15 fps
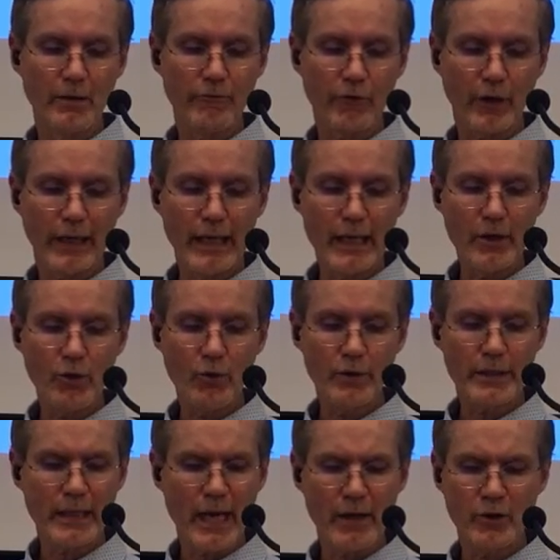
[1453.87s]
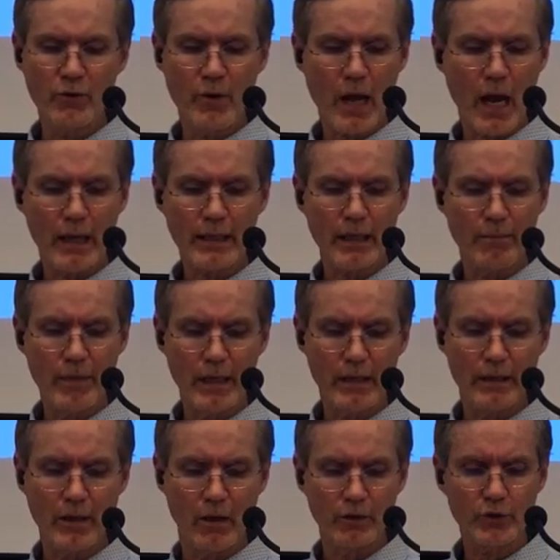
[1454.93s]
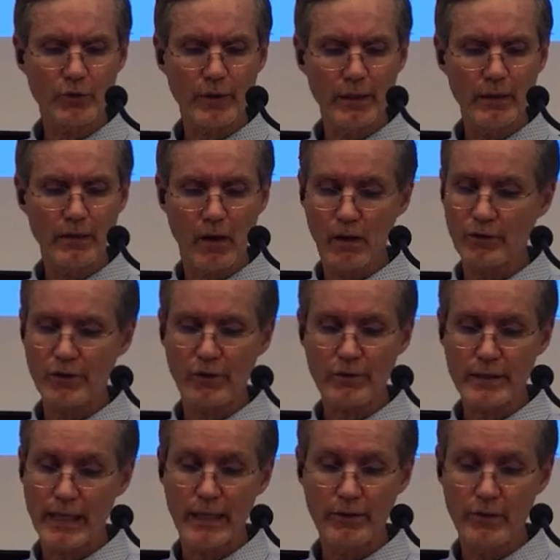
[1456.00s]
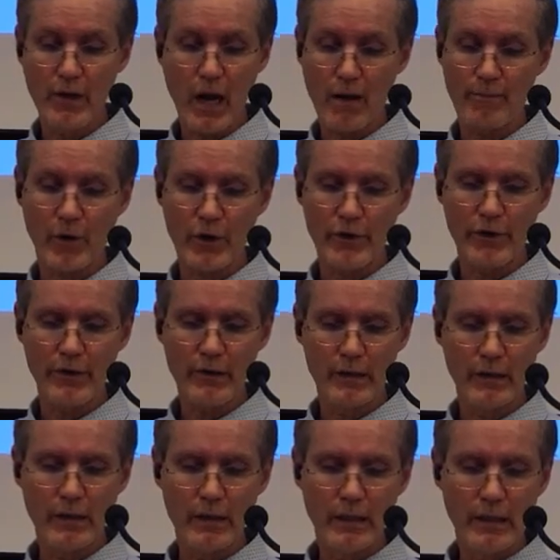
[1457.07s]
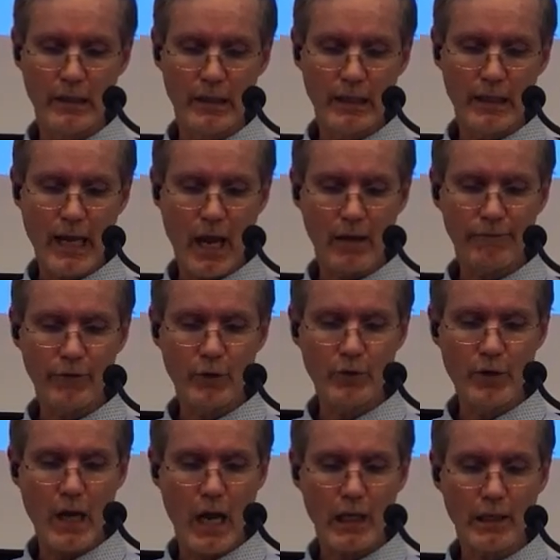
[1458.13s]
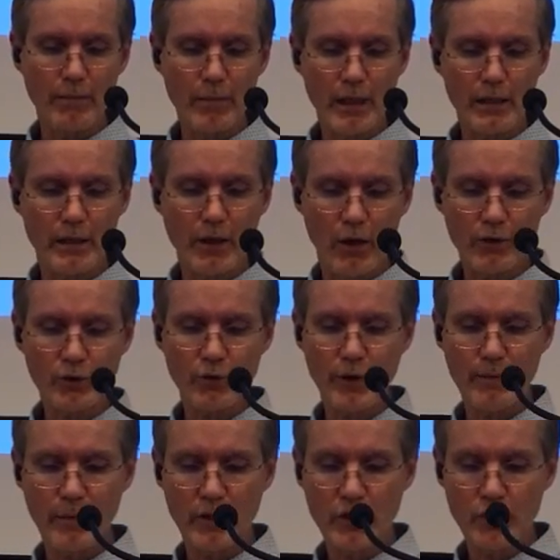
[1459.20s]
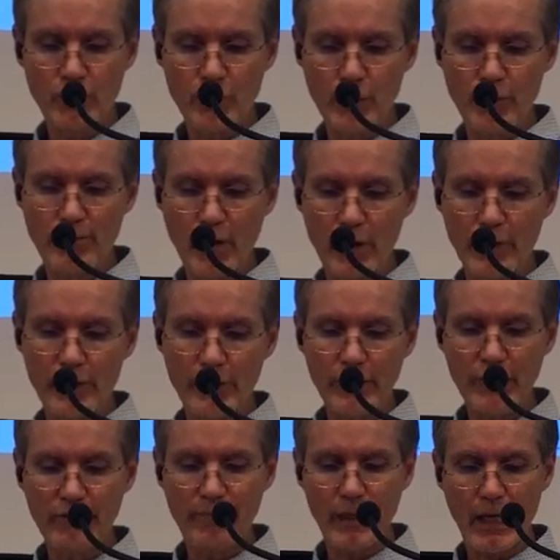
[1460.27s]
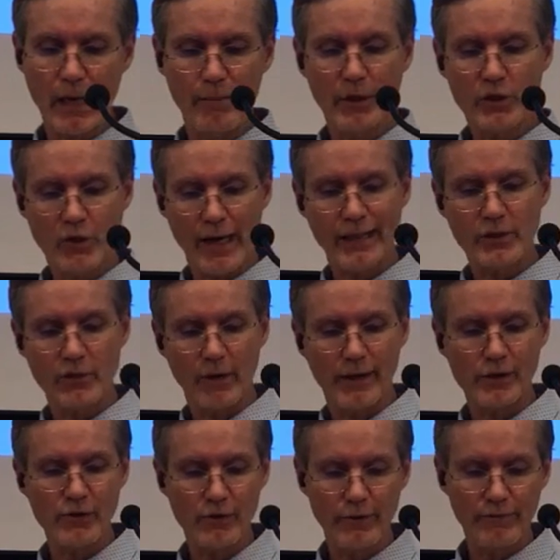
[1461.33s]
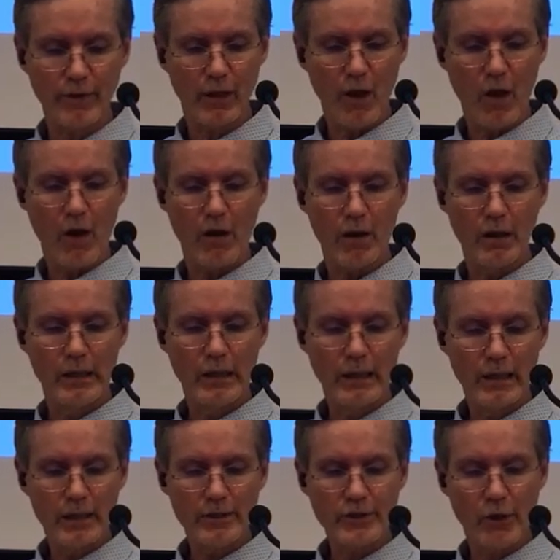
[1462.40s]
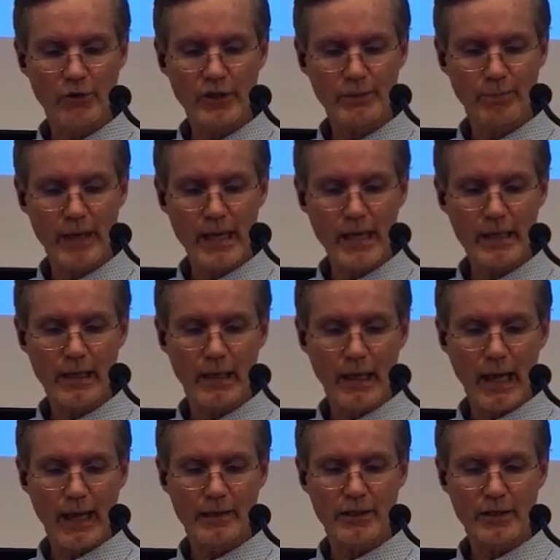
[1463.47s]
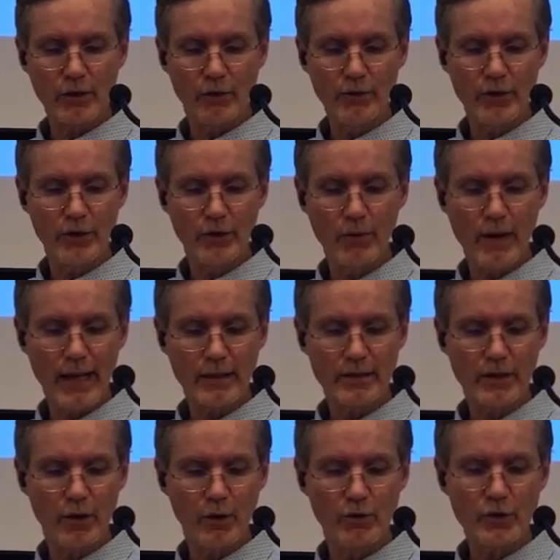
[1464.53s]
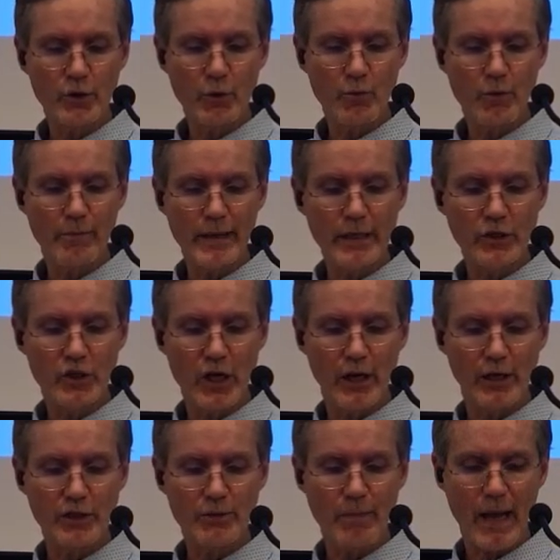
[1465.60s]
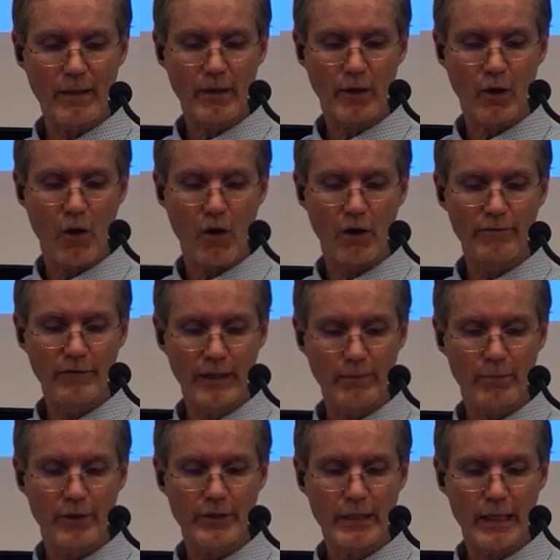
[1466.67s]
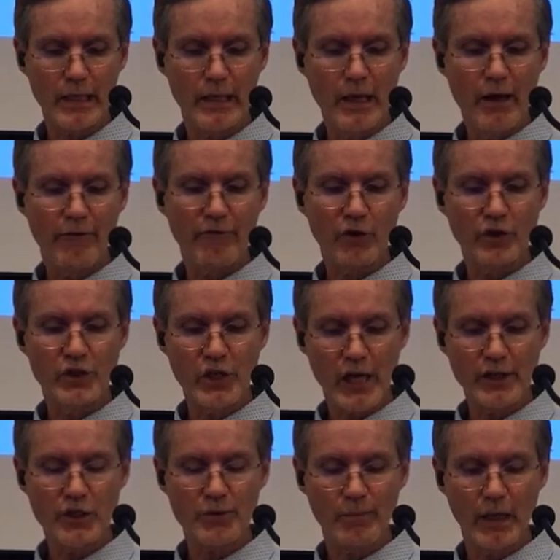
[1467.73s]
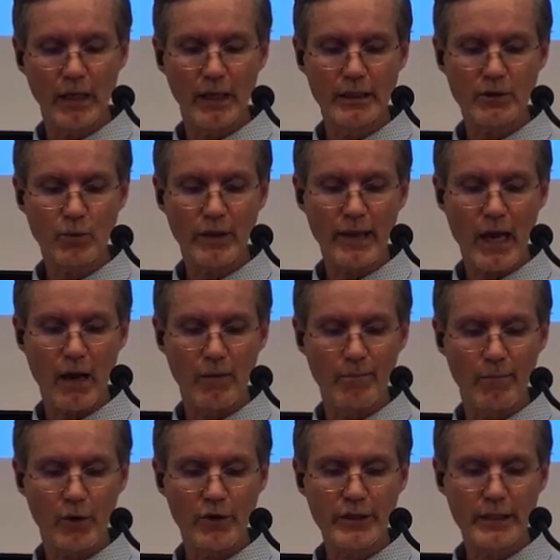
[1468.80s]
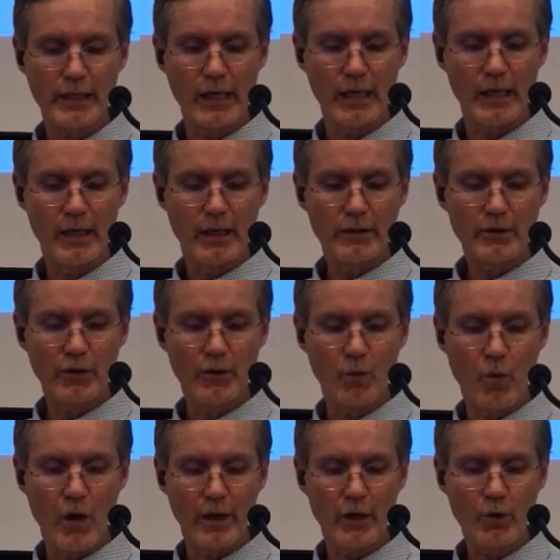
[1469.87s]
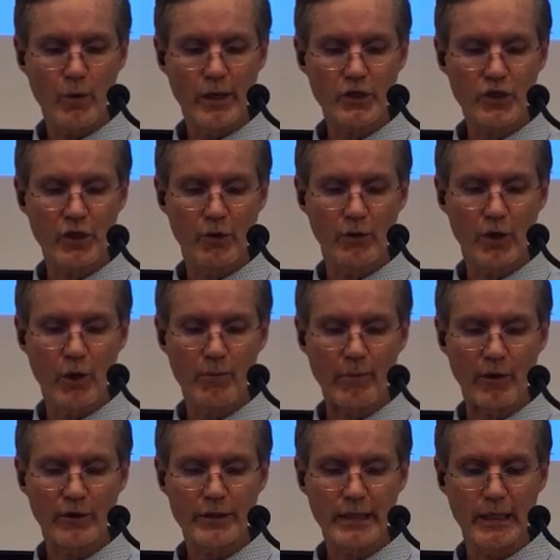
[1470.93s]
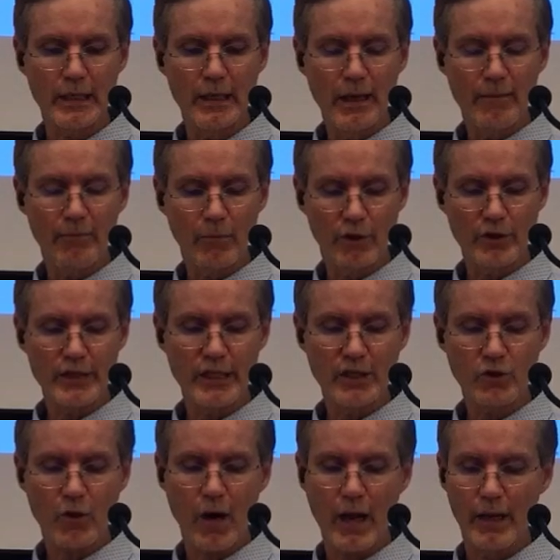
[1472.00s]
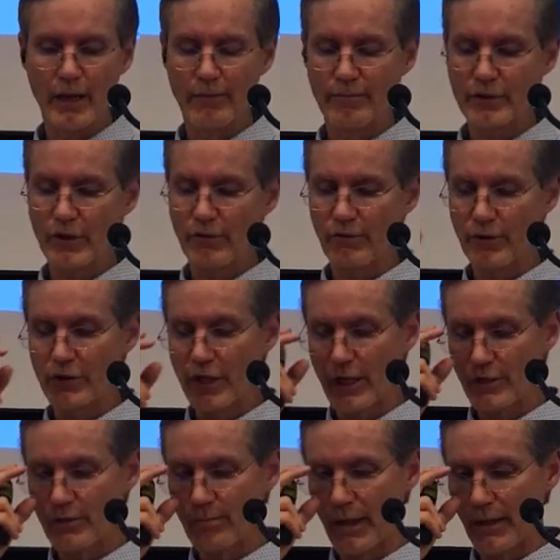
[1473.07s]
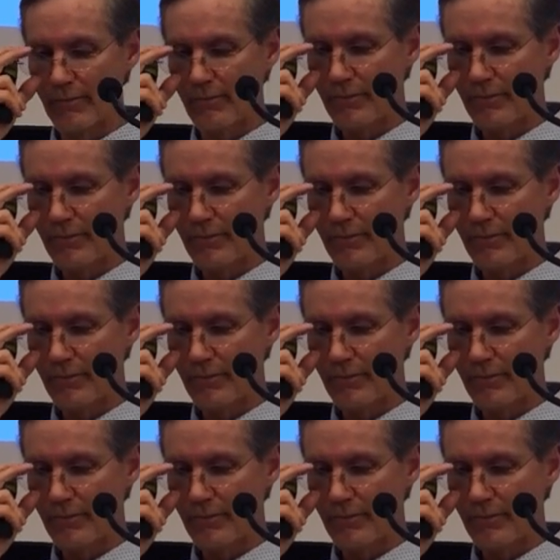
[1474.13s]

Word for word: For he who said, Do not commit adultery, also said, Do not murder. Now, if you do not commit adultery, but you do murder, you become a transgressor of the law. So speak and so do as those who will be judged by the law of liberty, for judgment is without mercy to the one who has shown no mercy. Mercy triumphs over judgment.